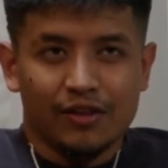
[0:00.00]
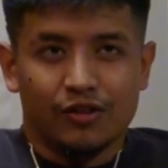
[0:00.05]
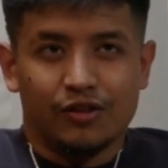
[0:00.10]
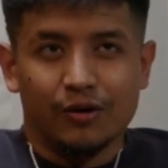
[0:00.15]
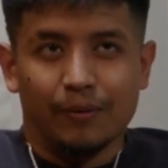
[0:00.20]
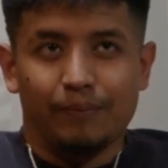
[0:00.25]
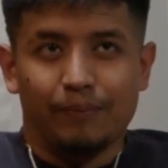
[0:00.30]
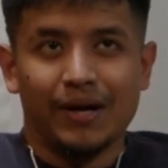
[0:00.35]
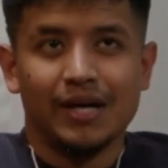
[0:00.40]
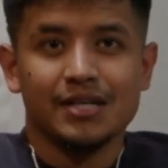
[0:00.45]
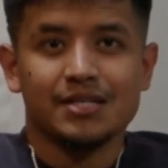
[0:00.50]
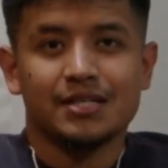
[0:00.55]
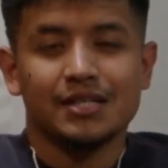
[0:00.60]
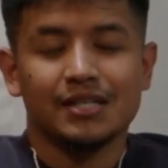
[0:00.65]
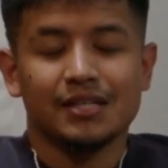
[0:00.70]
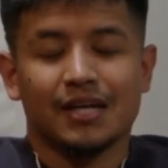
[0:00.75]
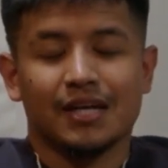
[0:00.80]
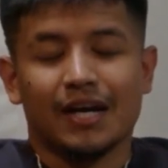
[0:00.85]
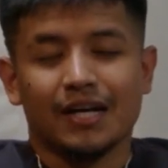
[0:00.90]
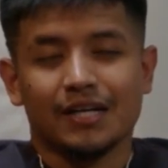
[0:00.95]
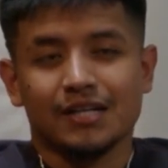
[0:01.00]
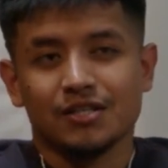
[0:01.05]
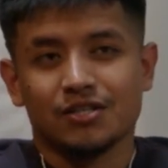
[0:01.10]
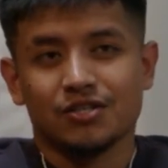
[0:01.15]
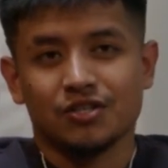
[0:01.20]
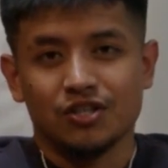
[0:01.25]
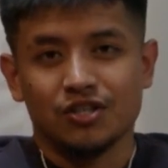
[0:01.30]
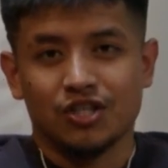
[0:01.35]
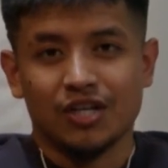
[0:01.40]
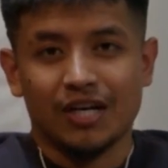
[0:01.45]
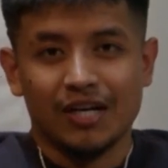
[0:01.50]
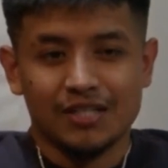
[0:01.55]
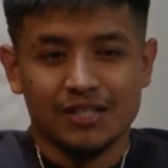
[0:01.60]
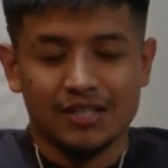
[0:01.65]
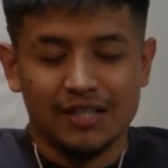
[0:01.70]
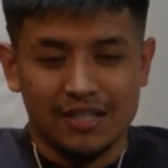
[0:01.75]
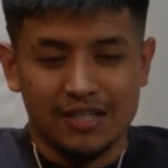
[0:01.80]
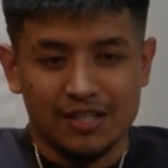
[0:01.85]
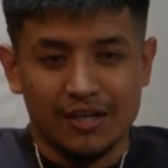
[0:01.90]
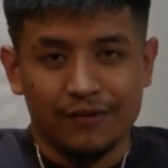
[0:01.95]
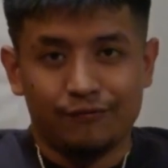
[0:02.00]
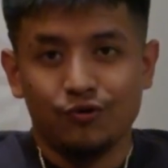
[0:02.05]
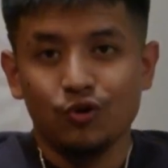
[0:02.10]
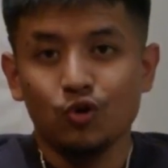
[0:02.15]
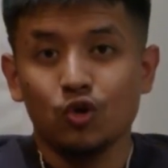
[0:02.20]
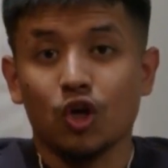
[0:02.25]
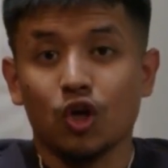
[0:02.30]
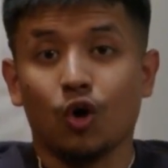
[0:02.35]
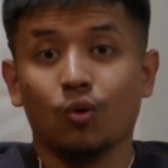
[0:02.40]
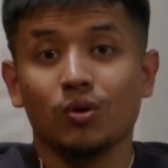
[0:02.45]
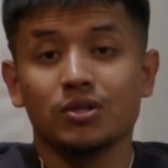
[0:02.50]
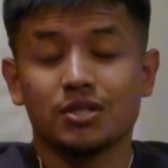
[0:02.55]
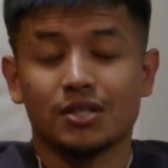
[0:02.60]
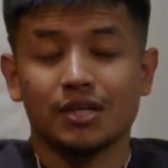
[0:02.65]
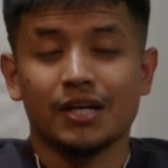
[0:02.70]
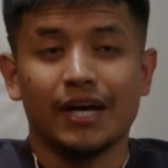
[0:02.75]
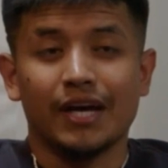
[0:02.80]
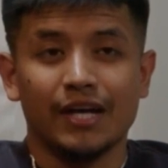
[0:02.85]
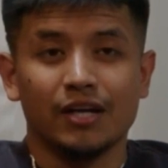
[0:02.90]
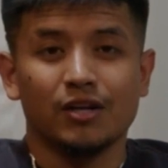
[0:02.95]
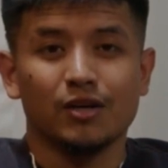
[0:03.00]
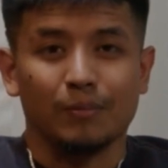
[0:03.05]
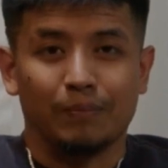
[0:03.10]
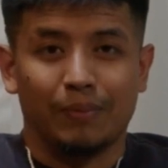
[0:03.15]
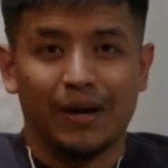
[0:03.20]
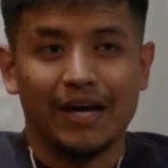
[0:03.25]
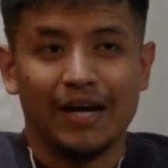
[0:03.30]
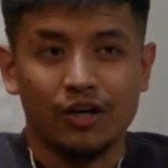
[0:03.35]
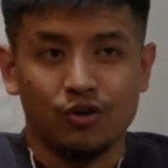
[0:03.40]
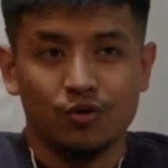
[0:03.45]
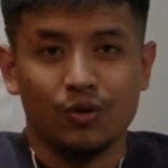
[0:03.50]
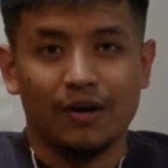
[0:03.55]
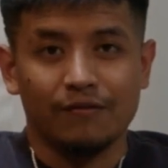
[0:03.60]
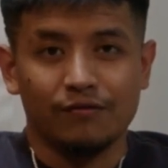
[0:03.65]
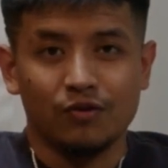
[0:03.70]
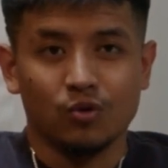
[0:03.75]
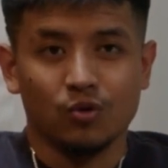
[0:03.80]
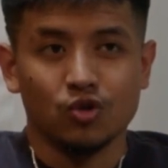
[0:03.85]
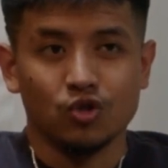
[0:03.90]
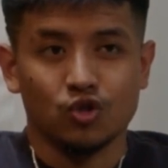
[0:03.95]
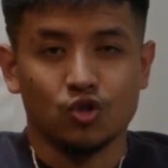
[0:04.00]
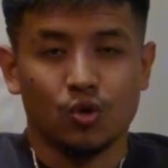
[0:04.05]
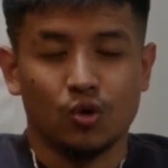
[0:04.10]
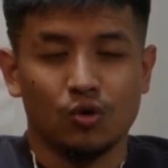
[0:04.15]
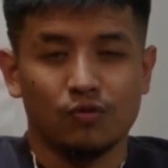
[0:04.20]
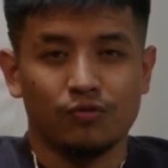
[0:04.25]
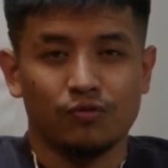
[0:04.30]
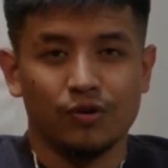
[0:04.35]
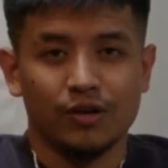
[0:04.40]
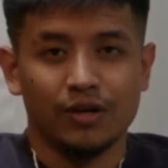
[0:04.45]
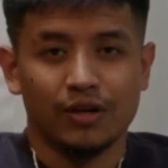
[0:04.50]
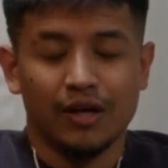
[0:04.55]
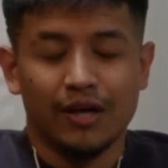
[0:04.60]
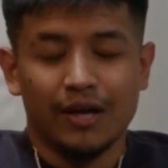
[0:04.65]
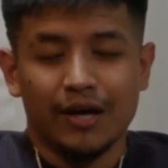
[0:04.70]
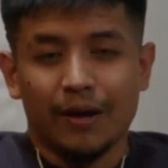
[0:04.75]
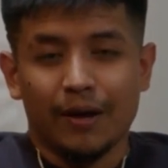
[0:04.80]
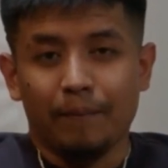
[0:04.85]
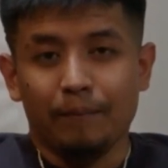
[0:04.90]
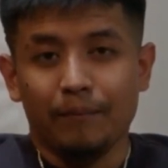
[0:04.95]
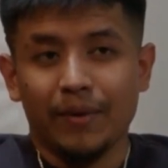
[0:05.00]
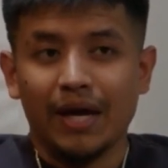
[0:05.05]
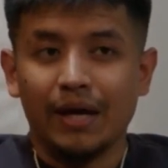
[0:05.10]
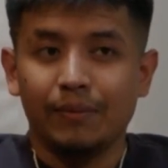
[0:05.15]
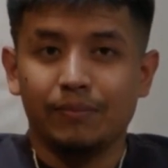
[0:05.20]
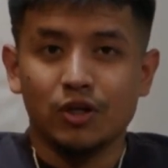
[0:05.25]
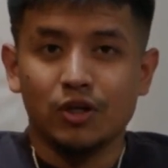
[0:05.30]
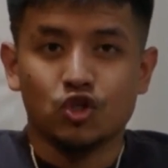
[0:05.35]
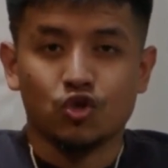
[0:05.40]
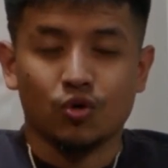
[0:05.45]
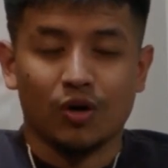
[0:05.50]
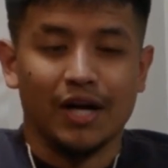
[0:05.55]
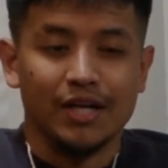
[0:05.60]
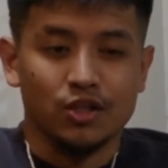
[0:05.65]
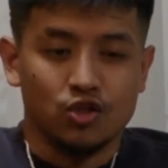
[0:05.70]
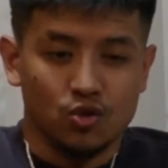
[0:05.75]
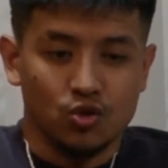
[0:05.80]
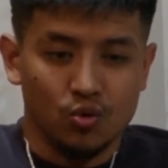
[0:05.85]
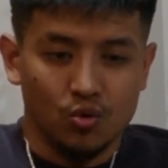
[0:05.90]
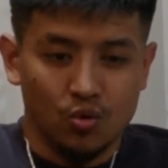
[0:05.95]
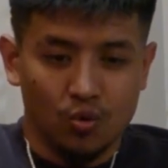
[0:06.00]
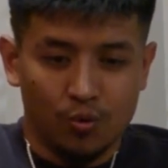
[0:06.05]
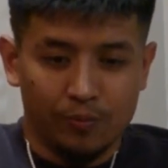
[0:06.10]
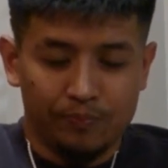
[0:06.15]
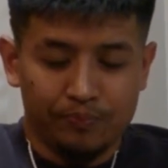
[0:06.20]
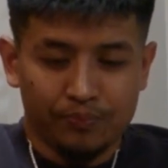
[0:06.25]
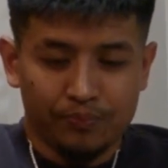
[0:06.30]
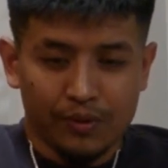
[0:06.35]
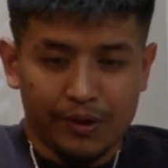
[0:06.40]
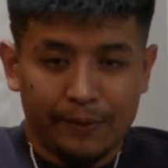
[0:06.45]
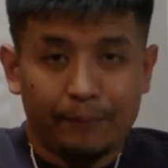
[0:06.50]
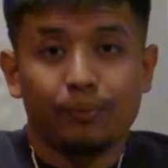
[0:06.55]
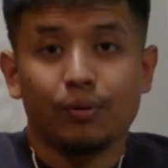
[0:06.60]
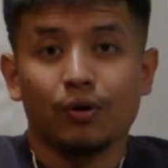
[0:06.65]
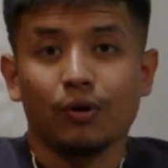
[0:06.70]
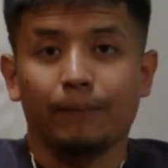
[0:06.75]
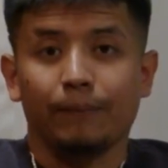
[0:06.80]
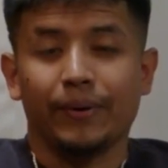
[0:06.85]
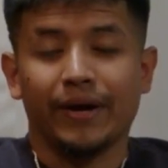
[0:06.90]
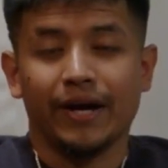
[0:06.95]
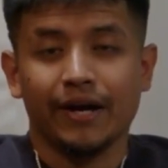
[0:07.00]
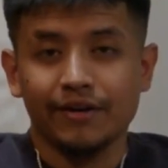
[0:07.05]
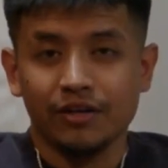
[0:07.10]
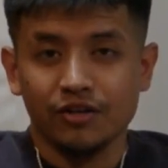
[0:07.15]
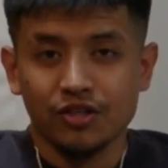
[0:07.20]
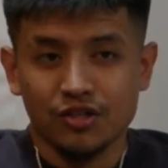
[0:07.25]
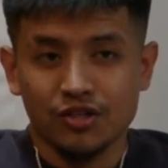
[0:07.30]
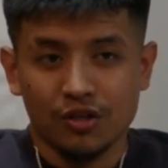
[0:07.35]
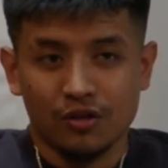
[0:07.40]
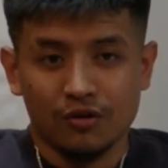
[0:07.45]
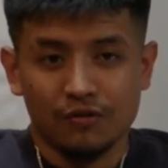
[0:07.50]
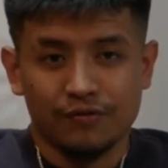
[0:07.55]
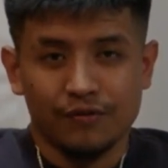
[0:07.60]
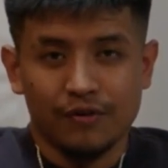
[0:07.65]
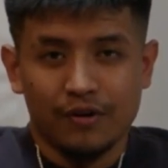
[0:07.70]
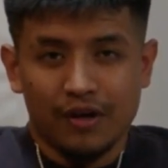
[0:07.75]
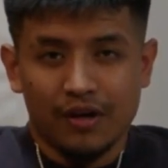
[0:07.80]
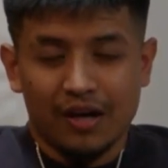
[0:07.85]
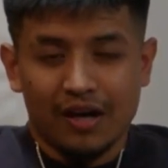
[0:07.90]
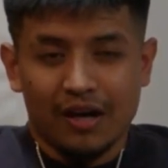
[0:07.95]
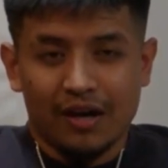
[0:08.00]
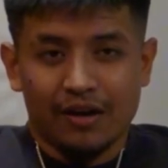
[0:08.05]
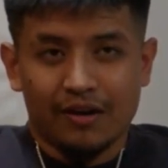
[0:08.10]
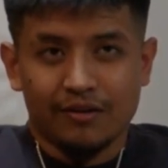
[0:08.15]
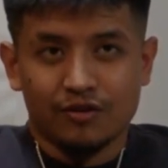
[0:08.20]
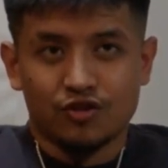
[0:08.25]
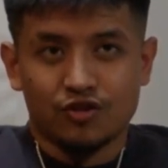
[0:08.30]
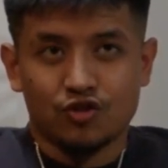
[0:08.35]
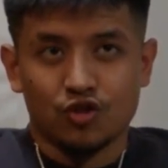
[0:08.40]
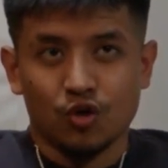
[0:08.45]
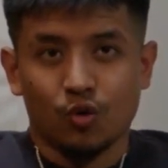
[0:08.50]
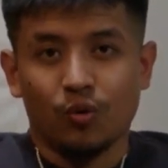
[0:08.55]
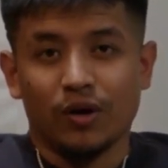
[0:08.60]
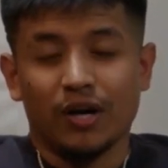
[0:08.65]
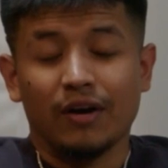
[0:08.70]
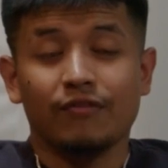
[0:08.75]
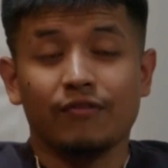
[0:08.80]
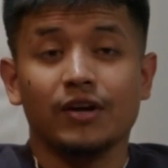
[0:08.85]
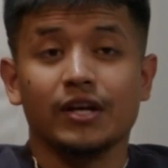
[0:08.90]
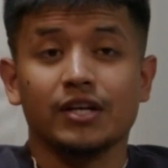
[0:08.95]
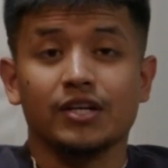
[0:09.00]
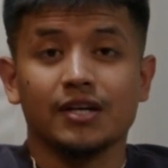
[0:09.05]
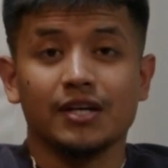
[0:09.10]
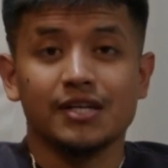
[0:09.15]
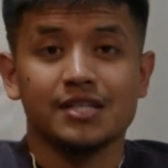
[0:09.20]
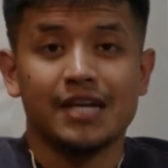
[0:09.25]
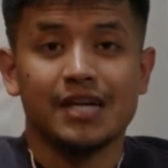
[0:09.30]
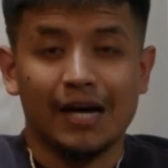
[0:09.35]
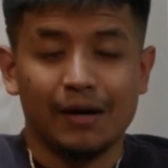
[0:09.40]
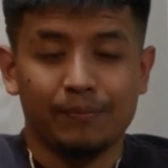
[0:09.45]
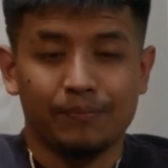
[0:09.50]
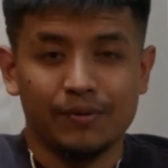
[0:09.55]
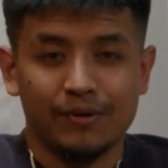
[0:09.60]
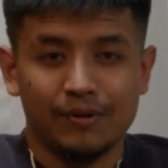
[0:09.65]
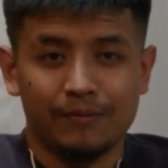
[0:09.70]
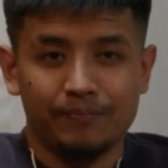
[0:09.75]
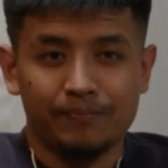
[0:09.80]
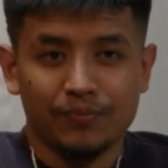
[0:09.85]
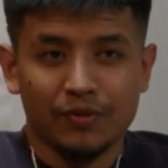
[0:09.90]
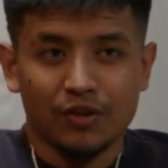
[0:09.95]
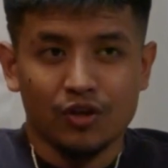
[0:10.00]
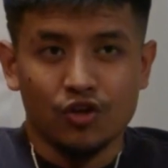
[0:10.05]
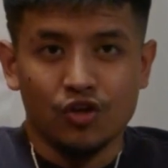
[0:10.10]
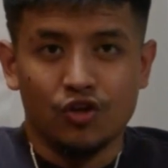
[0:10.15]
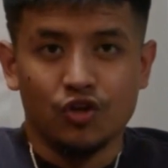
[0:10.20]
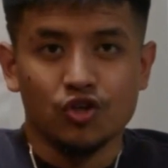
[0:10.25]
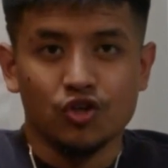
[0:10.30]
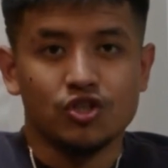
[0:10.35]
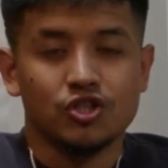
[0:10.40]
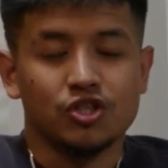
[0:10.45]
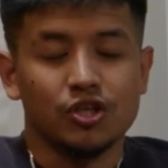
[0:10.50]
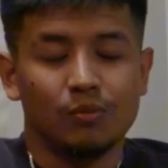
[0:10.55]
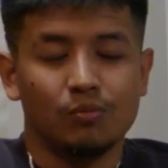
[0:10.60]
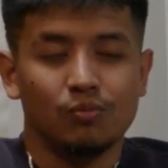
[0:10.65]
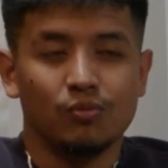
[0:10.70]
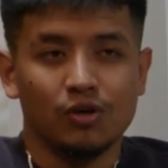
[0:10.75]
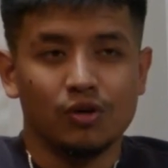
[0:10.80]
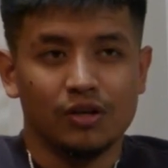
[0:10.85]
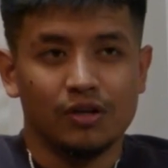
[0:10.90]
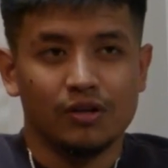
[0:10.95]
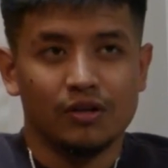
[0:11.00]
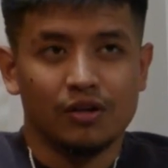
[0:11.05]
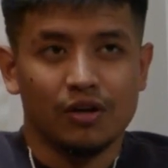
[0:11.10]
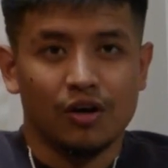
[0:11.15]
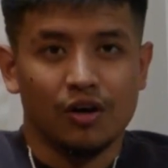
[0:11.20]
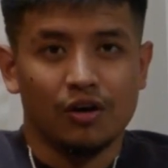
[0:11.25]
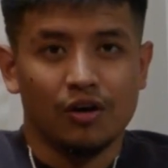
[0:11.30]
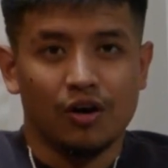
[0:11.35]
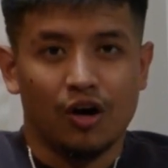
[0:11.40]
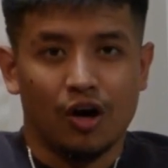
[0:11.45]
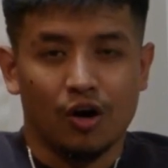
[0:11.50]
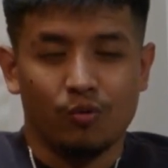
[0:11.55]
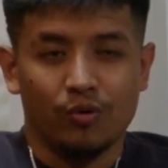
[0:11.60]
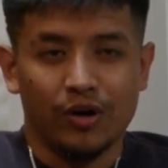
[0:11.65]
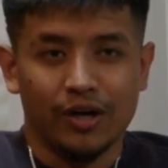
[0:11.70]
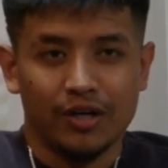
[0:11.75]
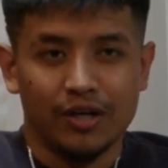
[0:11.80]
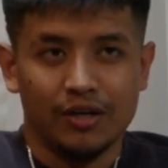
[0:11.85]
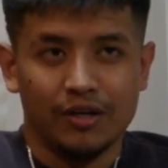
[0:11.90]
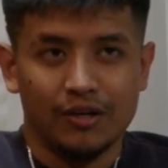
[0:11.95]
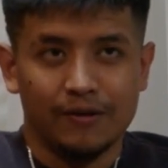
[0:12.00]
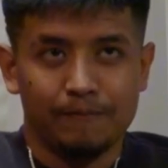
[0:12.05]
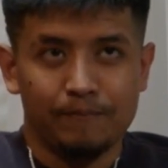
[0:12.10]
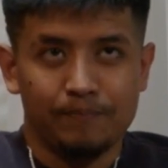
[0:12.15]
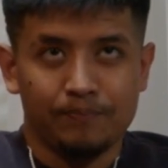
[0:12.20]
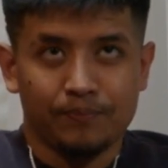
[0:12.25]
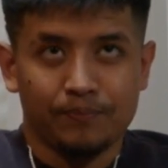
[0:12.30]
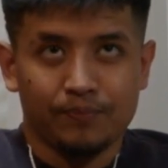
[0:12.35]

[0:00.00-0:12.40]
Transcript: The best thing that I could suggest is if you know it's going to end up bad and you have no control over it, maybe try to prepare yourself so whenever it does happen, you're somewhat already,